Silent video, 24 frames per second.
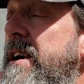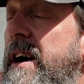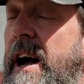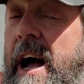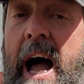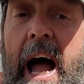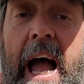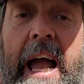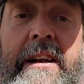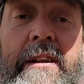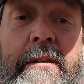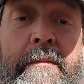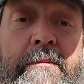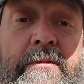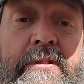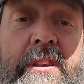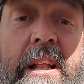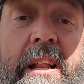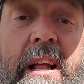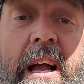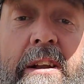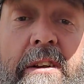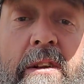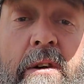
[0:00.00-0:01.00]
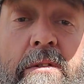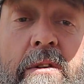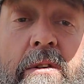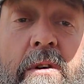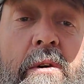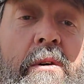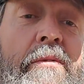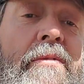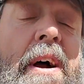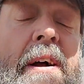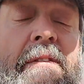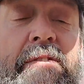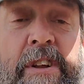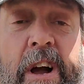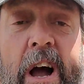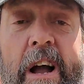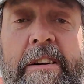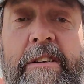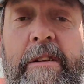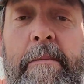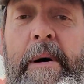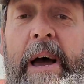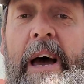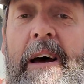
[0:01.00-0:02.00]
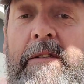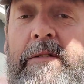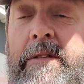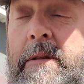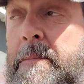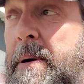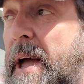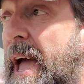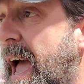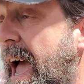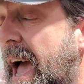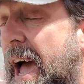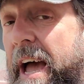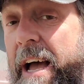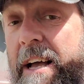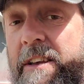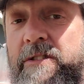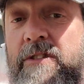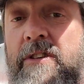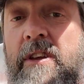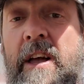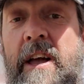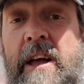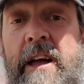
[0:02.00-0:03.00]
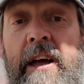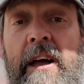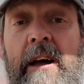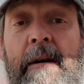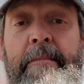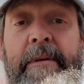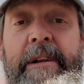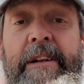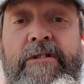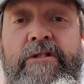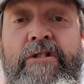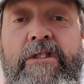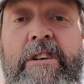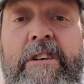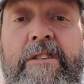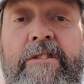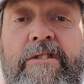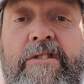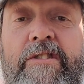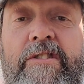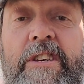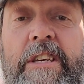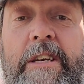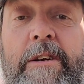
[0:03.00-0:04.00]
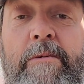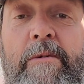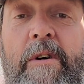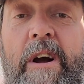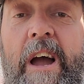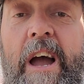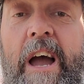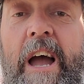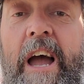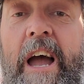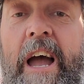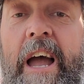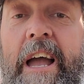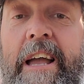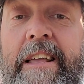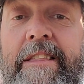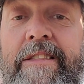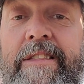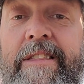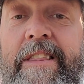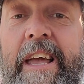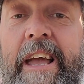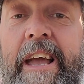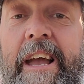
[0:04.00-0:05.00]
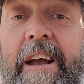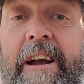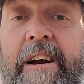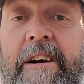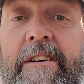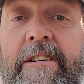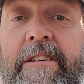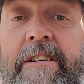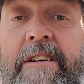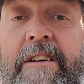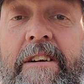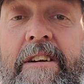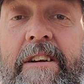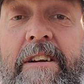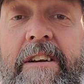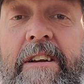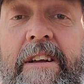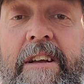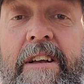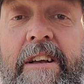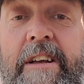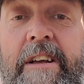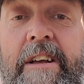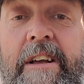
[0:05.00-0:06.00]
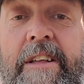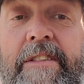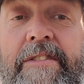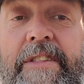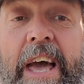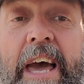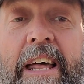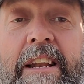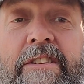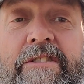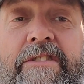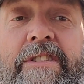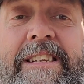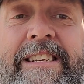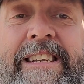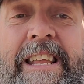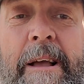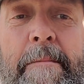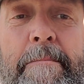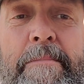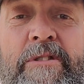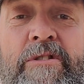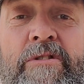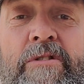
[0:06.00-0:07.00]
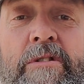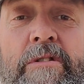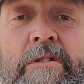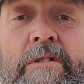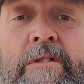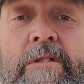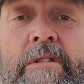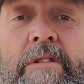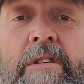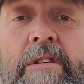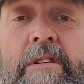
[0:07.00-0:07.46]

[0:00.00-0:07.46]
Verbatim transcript: items that I don't know if I've talked about in the past, but as you can see right there, that is a temperature